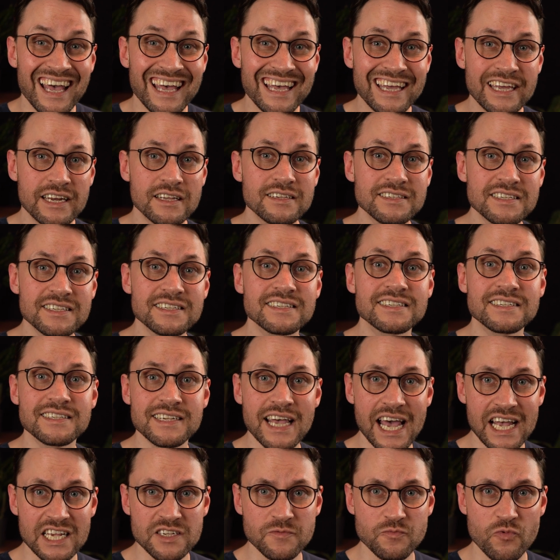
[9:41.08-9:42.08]
It is a
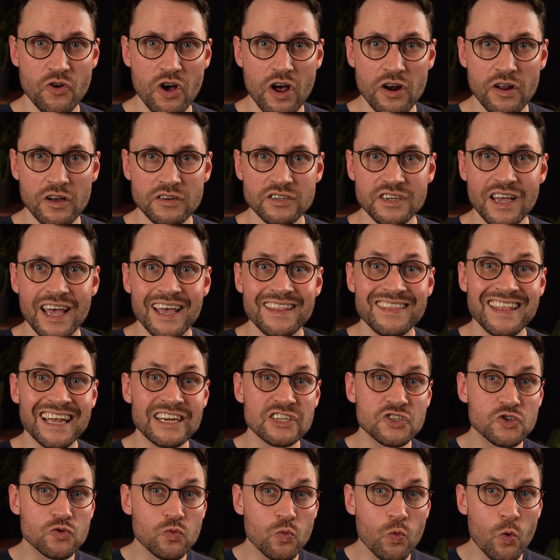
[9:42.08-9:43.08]
SaaS product that
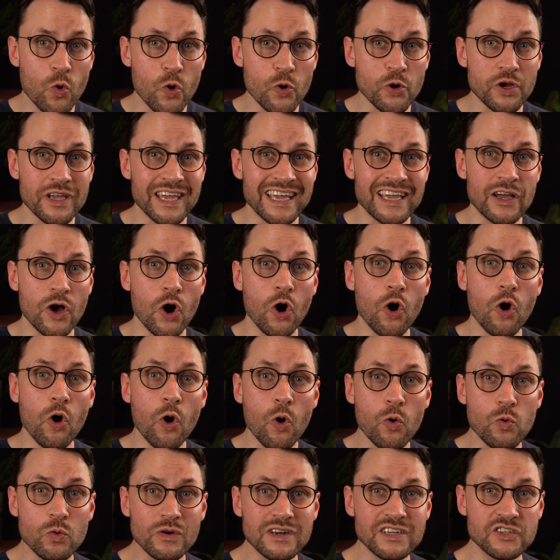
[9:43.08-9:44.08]
is working
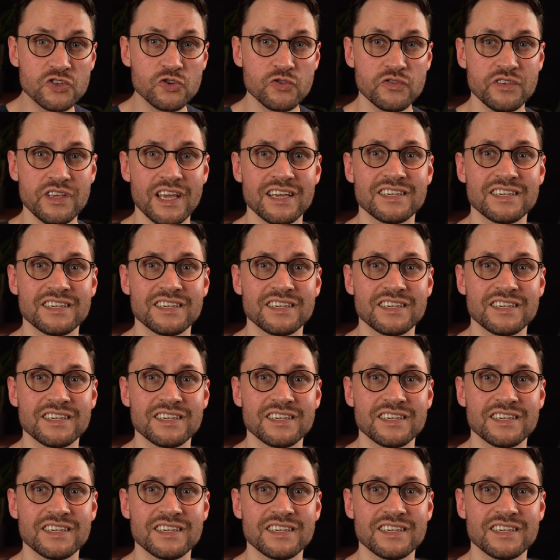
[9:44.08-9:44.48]
only to the